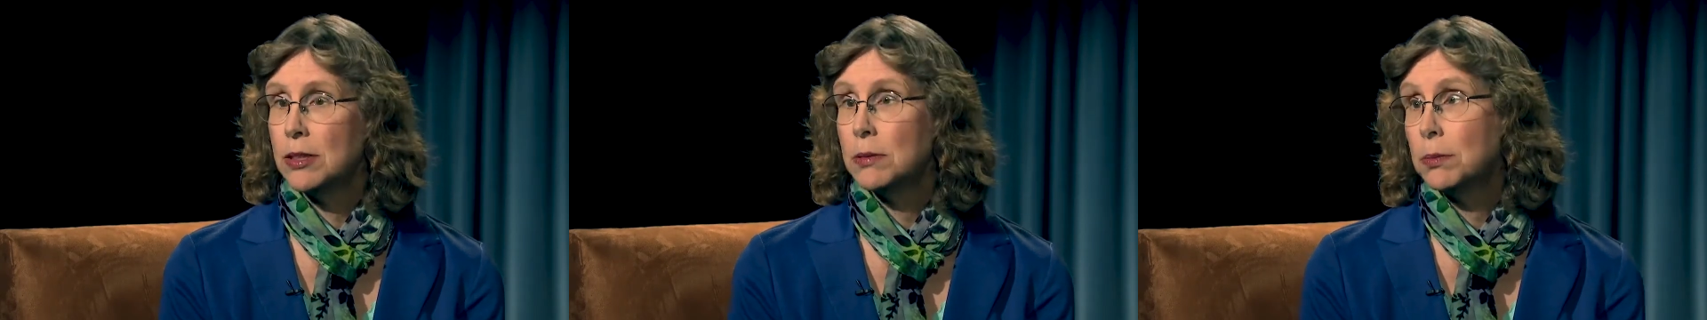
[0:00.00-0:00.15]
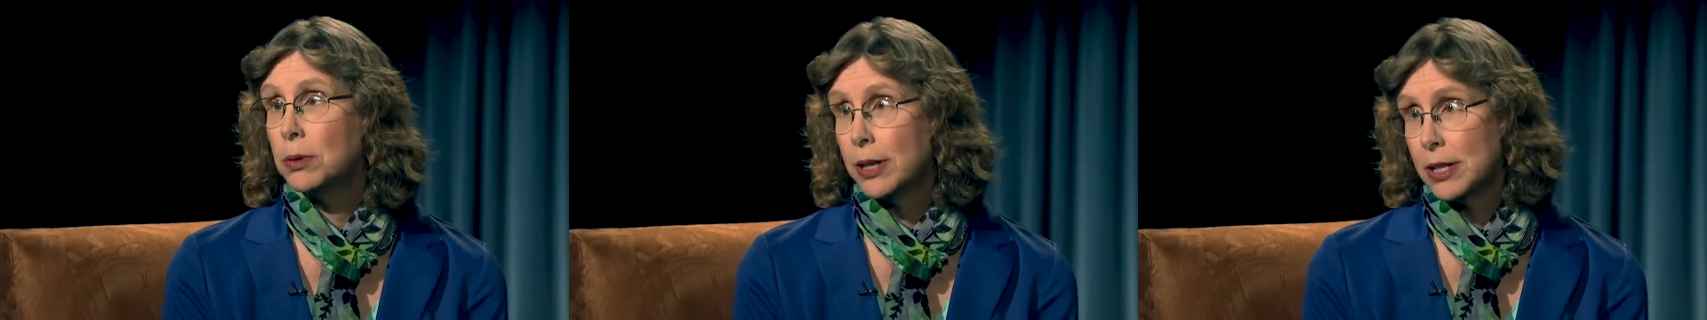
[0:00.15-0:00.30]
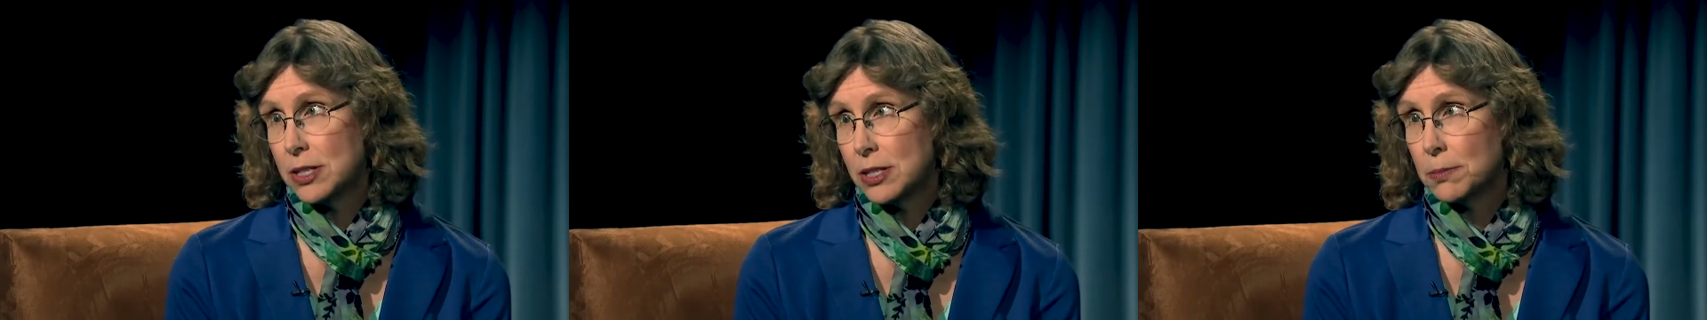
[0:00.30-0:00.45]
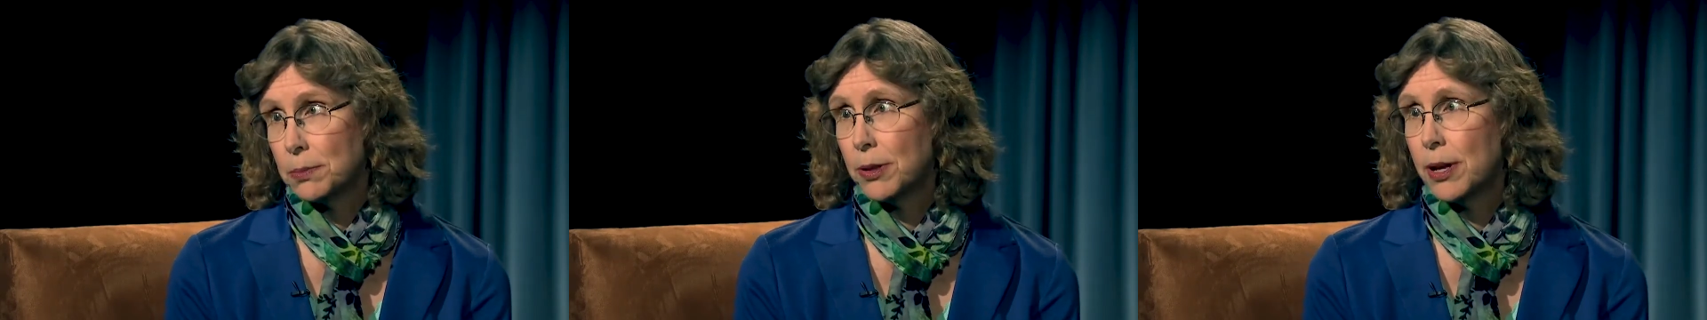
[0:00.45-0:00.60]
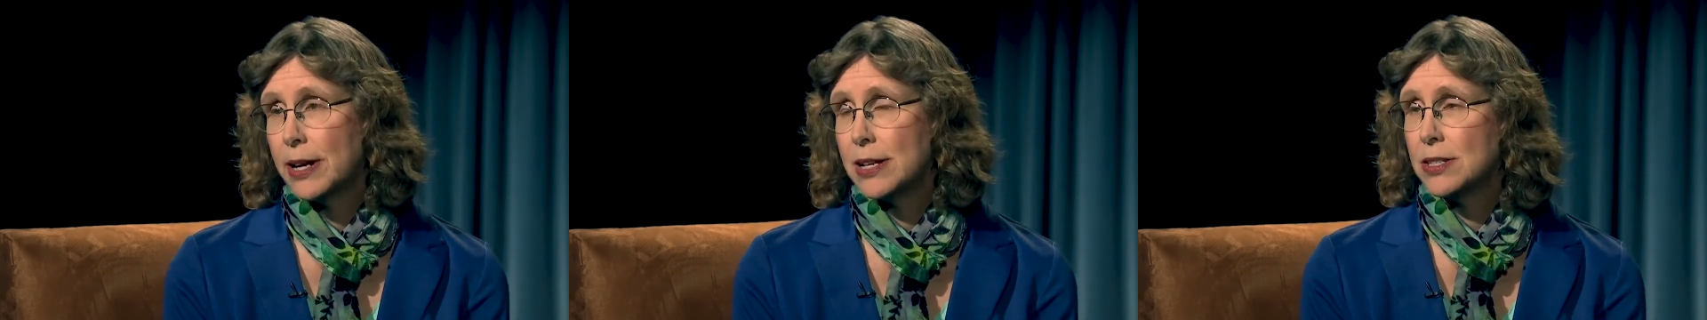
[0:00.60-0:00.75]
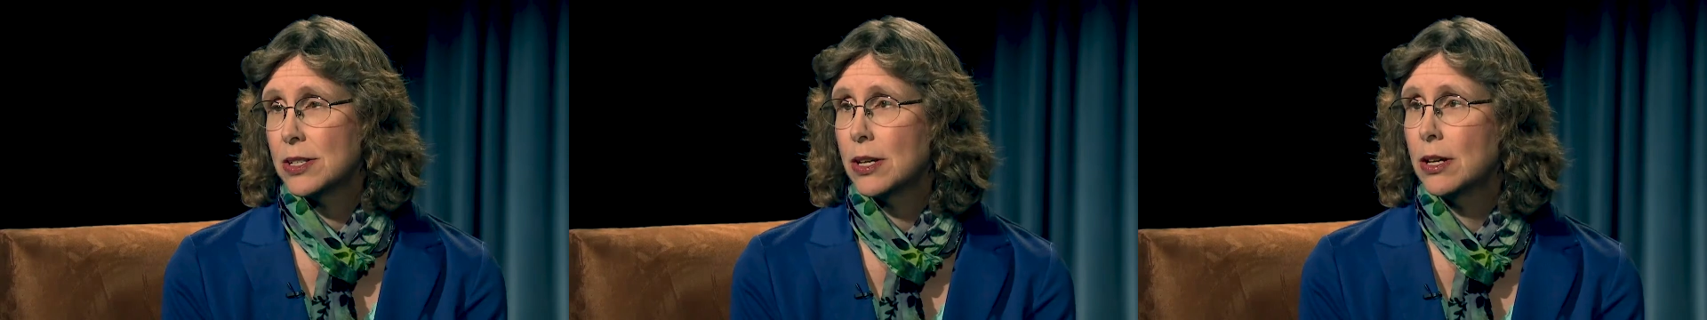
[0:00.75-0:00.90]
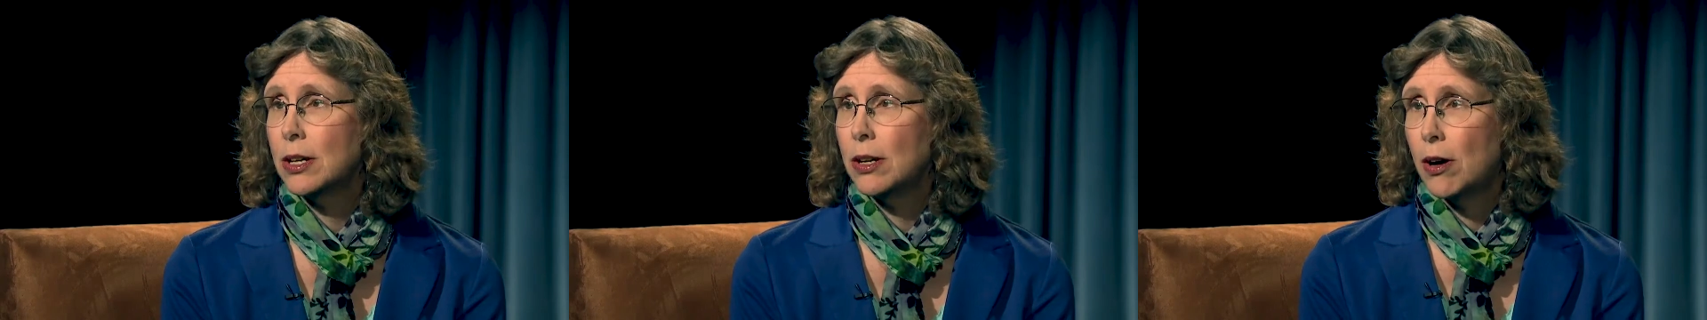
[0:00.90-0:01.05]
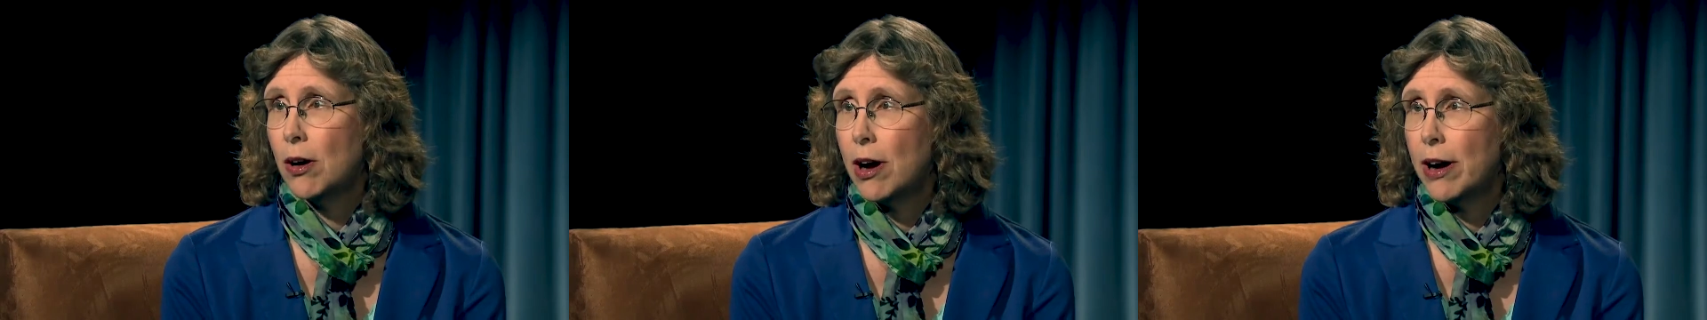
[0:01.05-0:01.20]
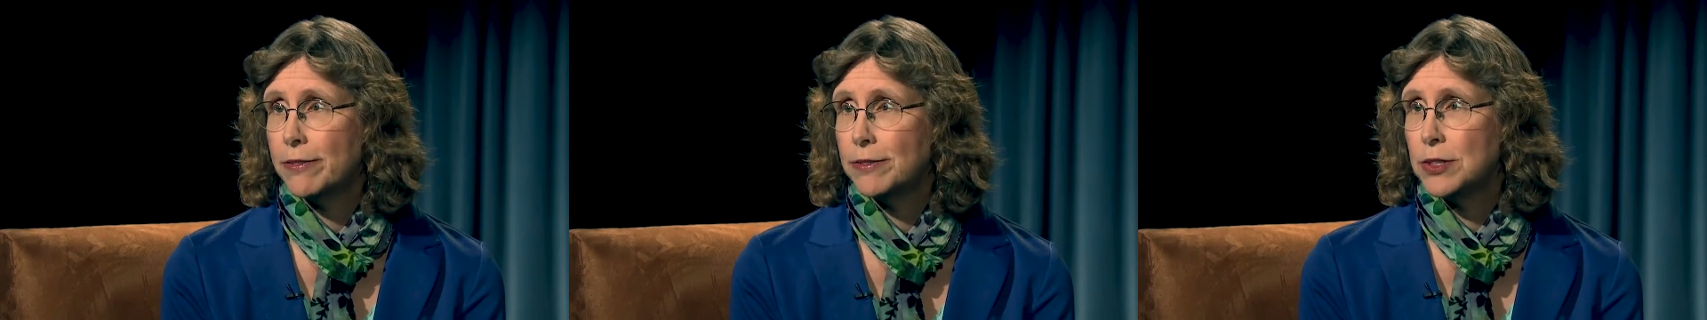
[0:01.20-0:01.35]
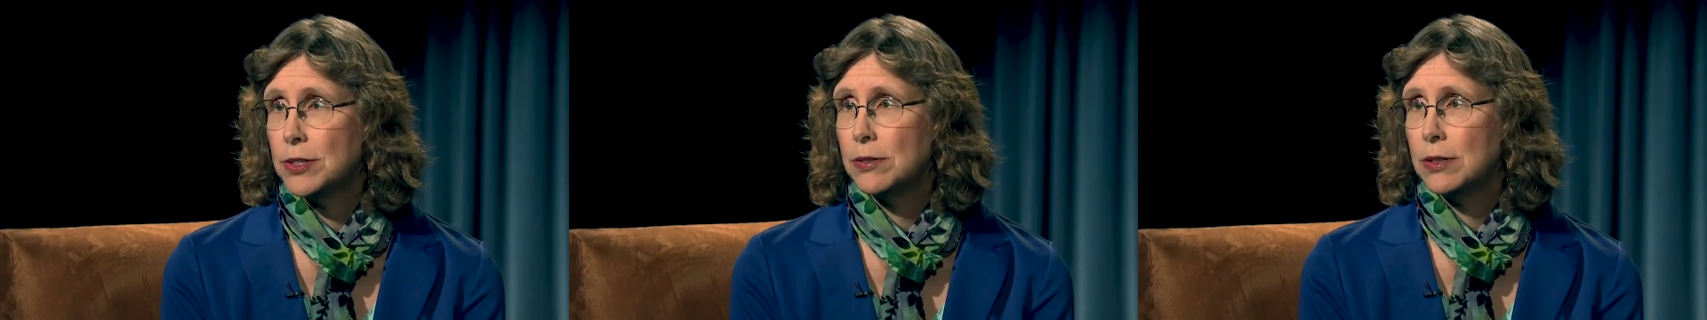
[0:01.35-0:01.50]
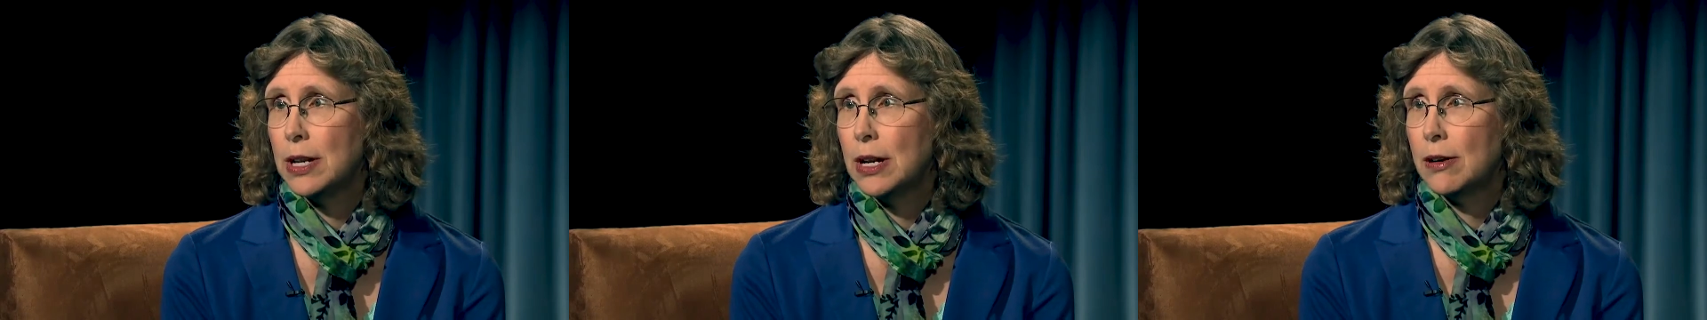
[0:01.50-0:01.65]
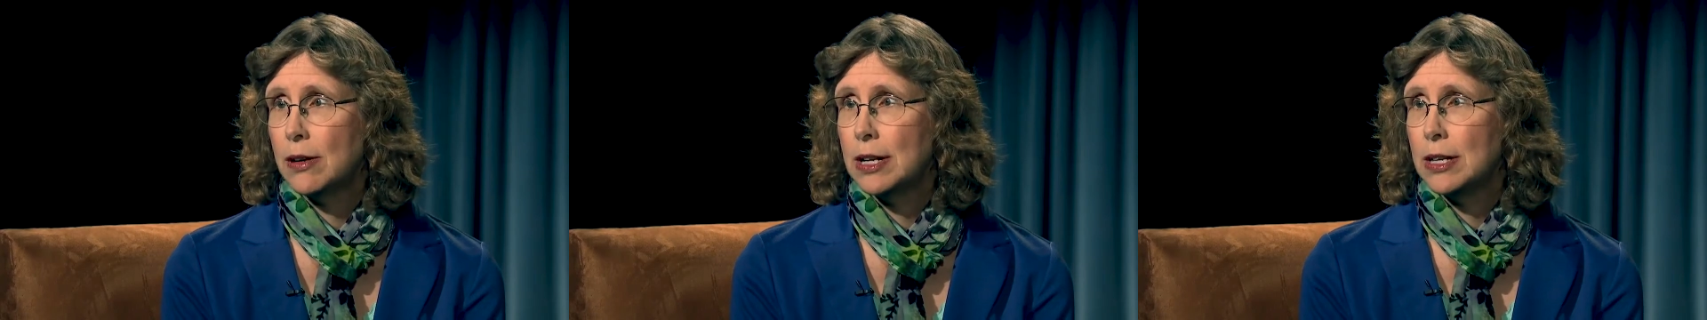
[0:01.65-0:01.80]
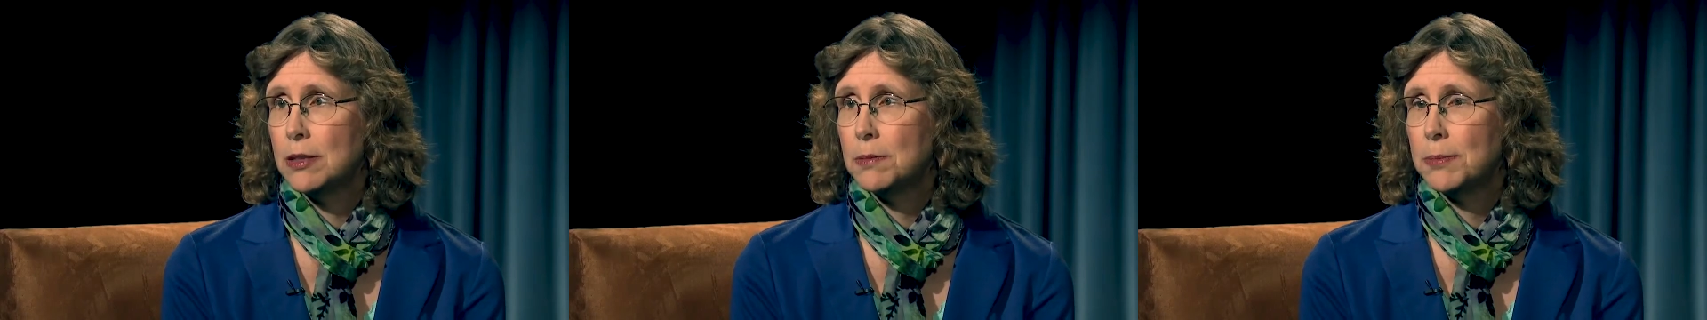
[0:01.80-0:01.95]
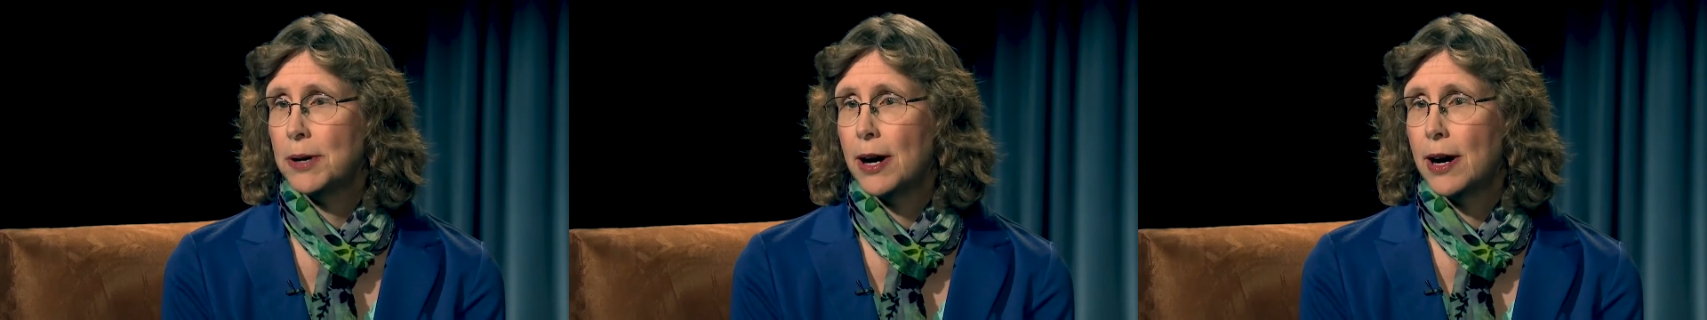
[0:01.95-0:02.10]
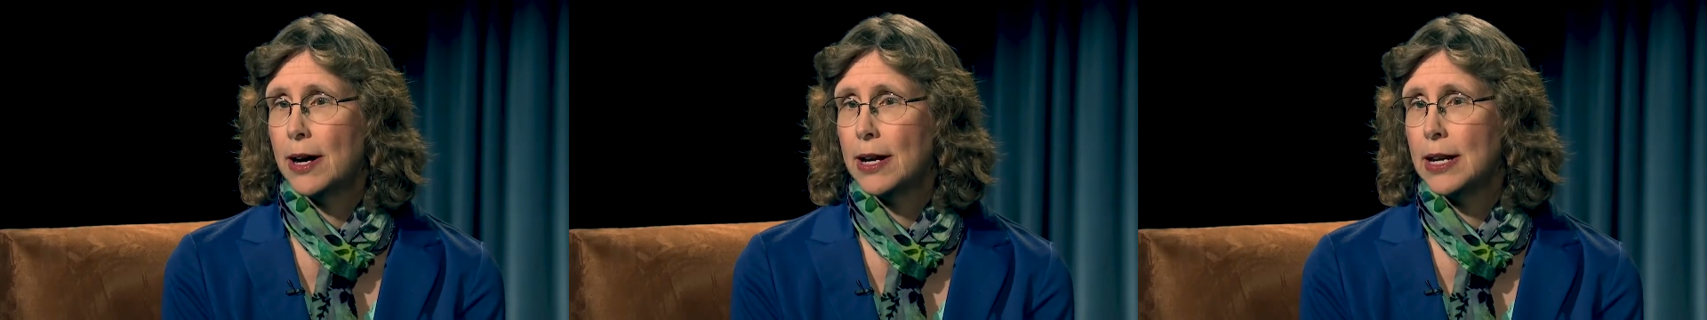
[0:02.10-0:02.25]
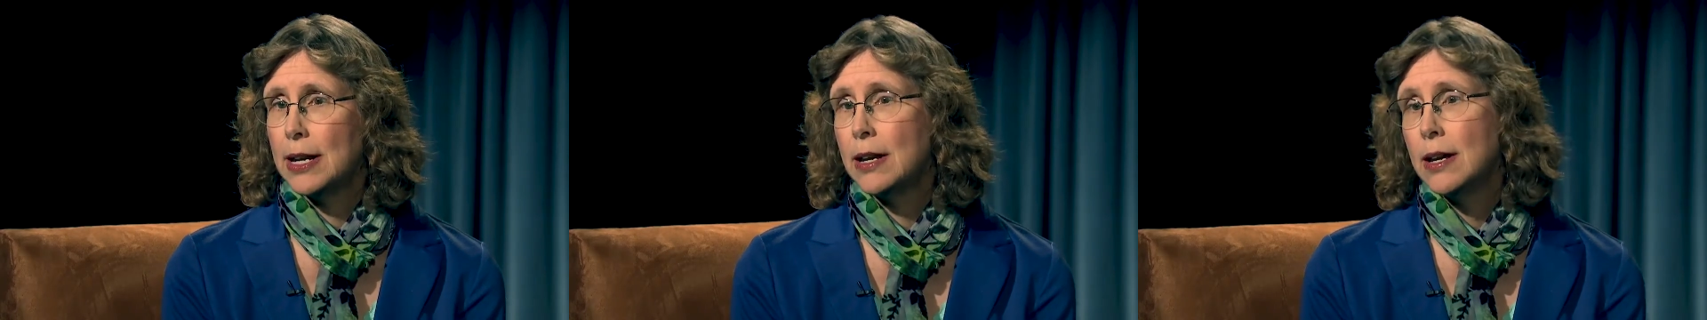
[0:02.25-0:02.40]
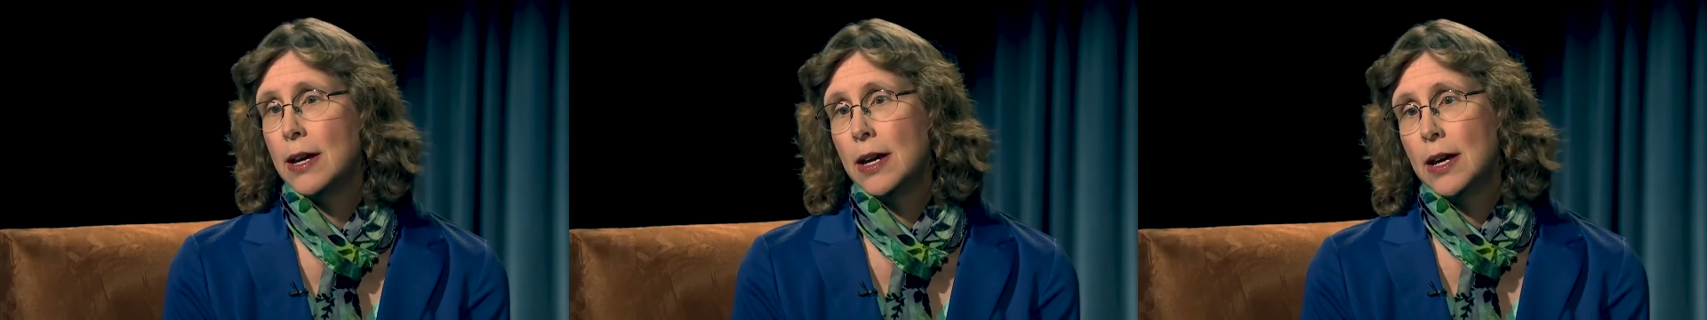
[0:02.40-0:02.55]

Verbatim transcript: the blood supply is cut off to an area of the body,